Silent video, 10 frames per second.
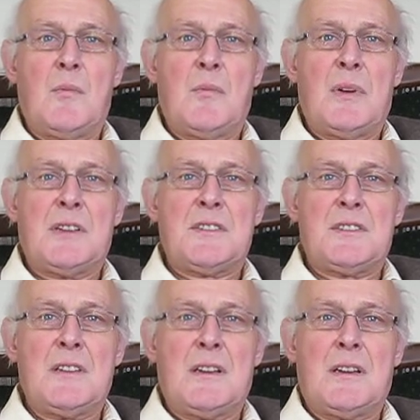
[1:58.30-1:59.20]
but
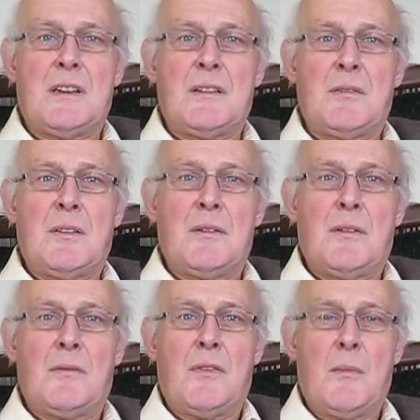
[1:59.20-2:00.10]

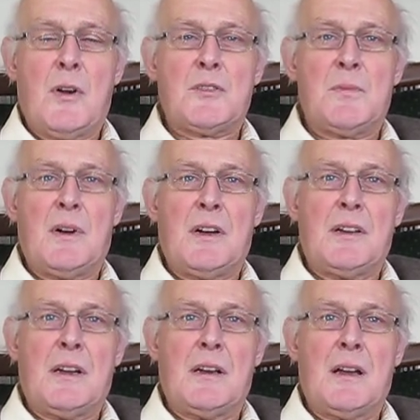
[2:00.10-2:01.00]
for the most
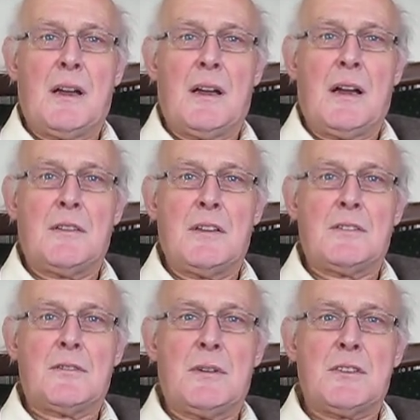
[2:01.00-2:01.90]
part, I
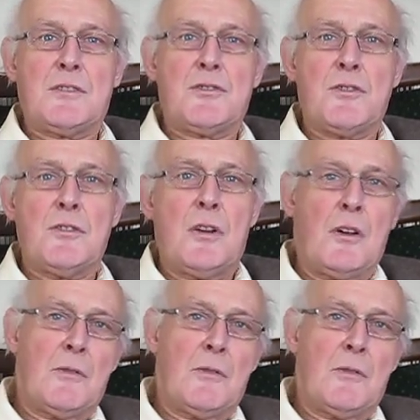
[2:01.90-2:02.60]
think directors should not